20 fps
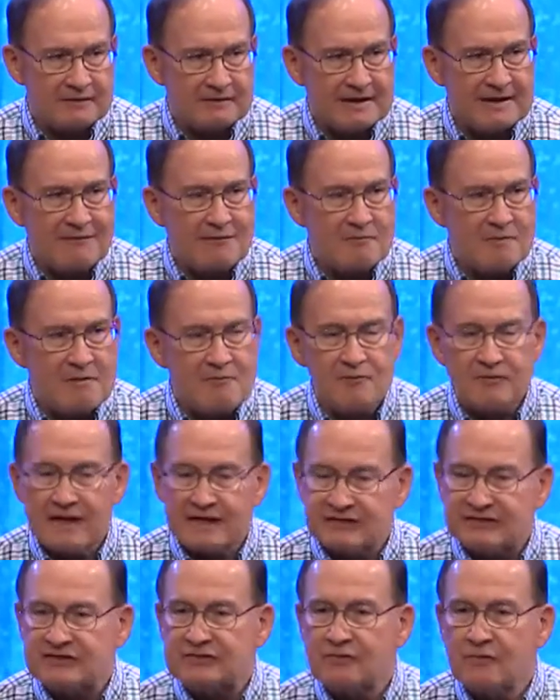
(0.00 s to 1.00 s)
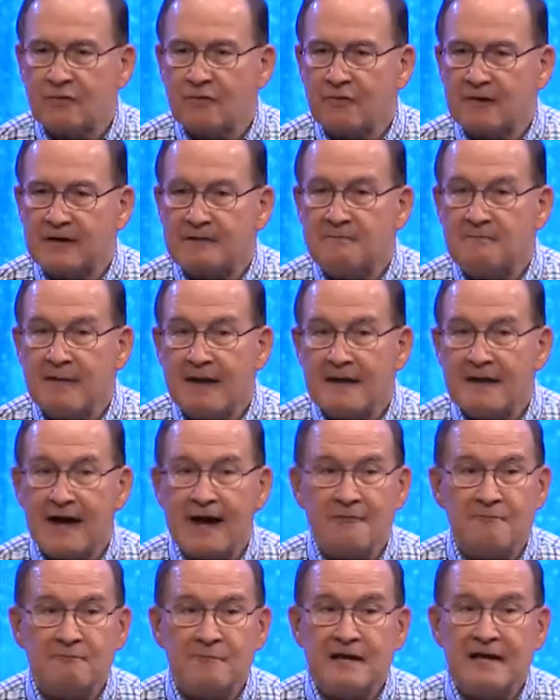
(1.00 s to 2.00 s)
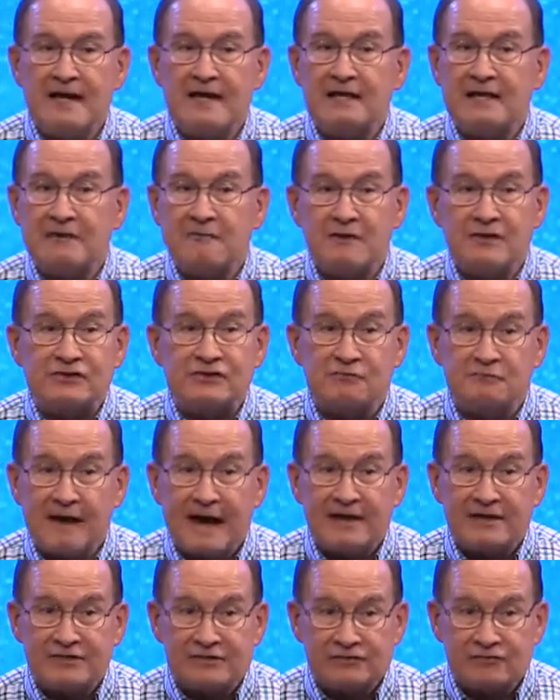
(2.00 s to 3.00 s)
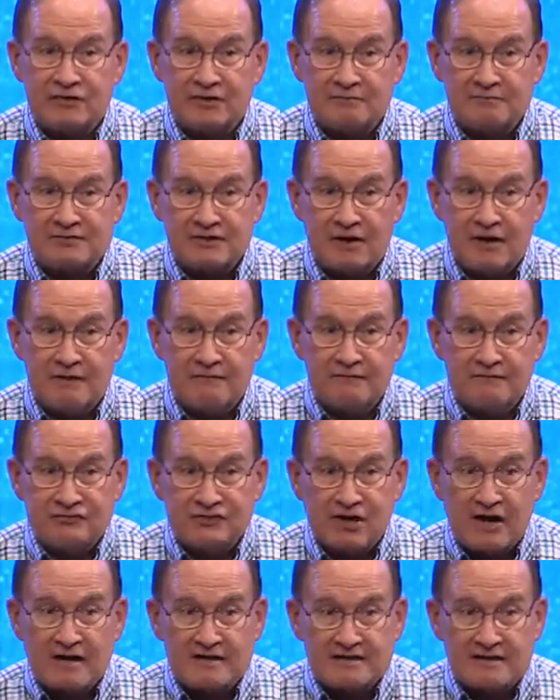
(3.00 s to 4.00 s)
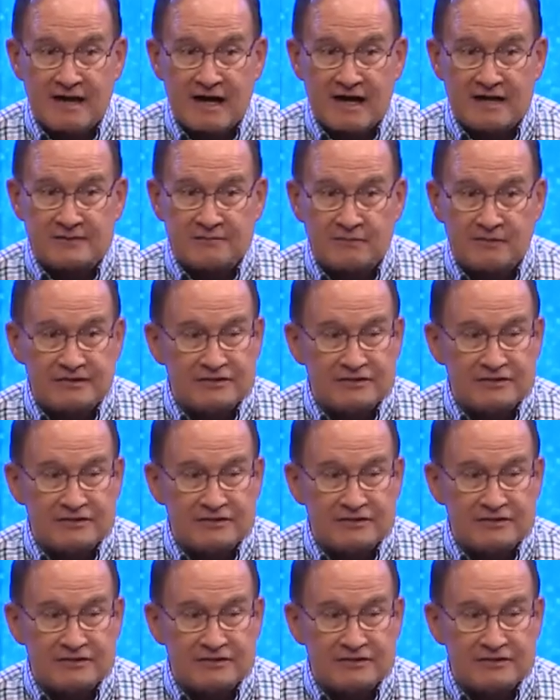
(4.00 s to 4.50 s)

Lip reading: Now, remember, that story may not be in the original manuscripts of John's Gospel.